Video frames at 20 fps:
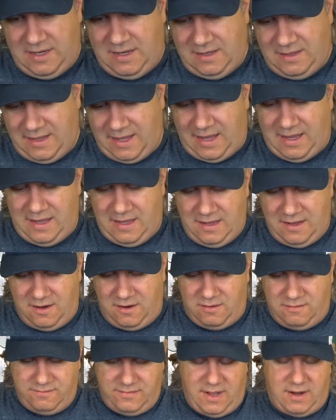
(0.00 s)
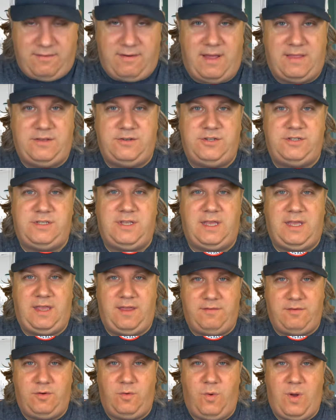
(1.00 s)
like, you know, I'd rather just like
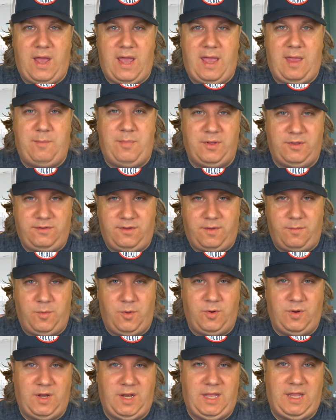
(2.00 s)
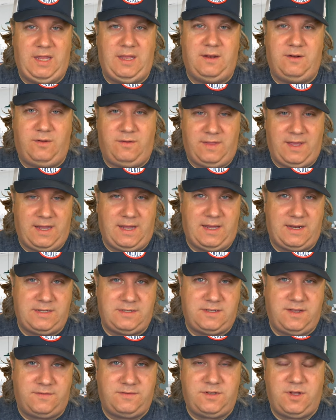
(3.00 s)
give it away, build community and all that kind of
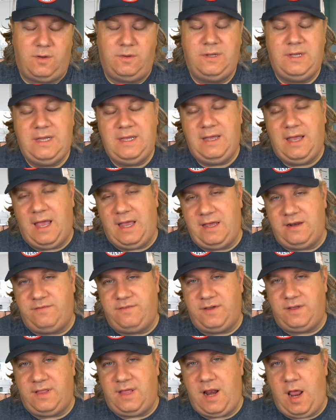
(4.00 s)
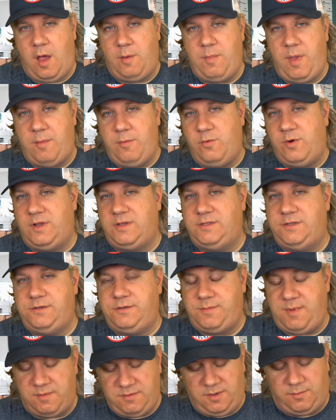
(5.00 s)
stuff. So I got to figure that out. Maybe what I'll do is
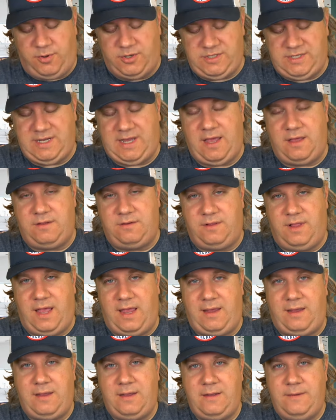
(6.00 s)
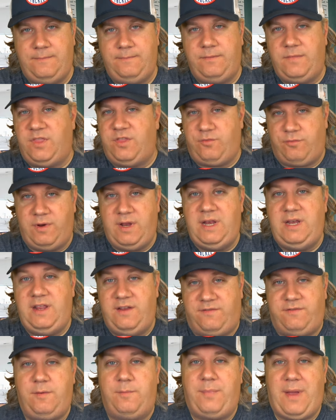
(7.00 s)
maybe I'll put together like three
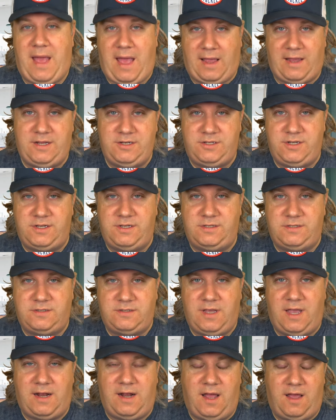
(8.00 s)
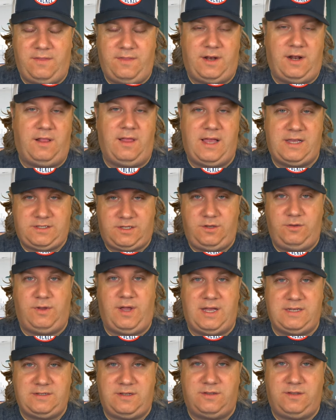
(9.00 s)
different packages, and, I'll, and then I'll ask you
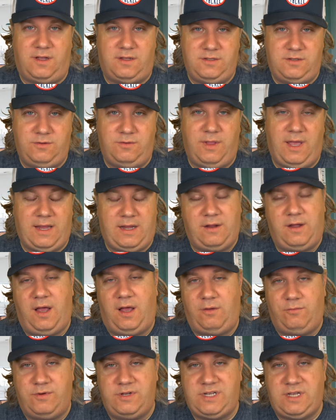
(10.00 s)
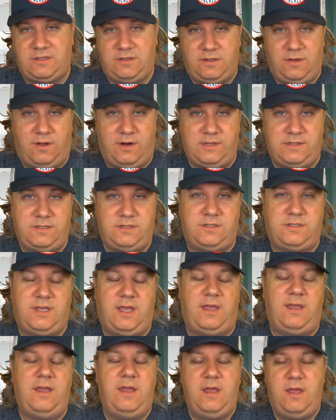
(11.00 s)
guys. I'll, I'll do like, a, I'll reach out to the audience and just say,